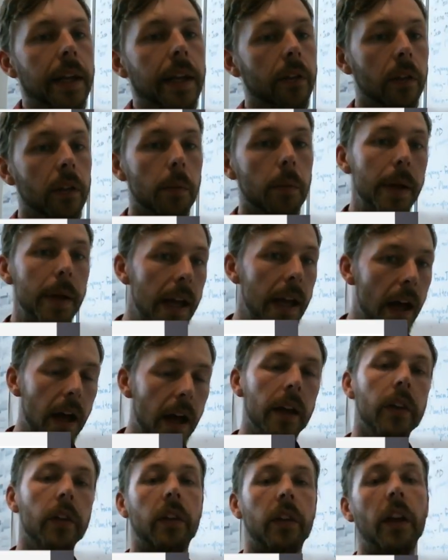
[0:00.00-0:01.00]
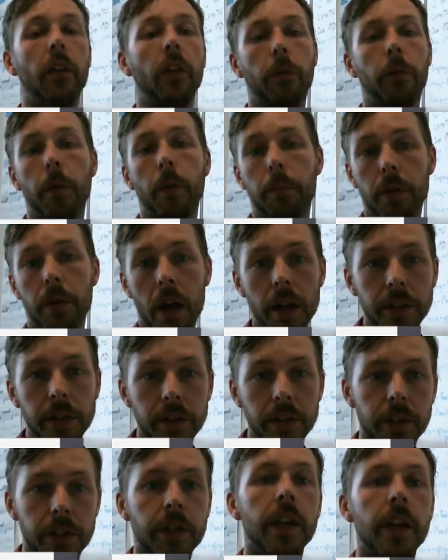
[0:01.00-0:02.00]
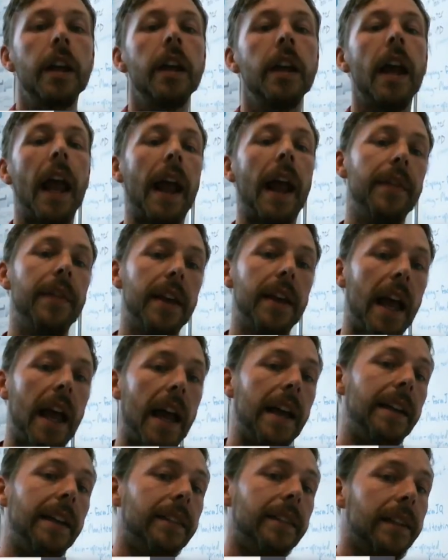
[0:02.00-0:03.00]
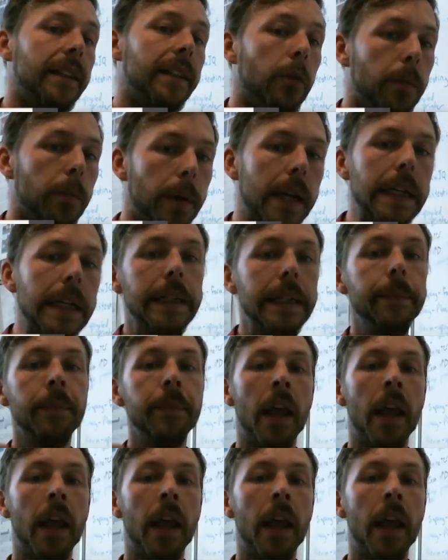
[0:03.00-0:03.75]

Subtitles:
The BR stands for branch, and the A, Z, or P.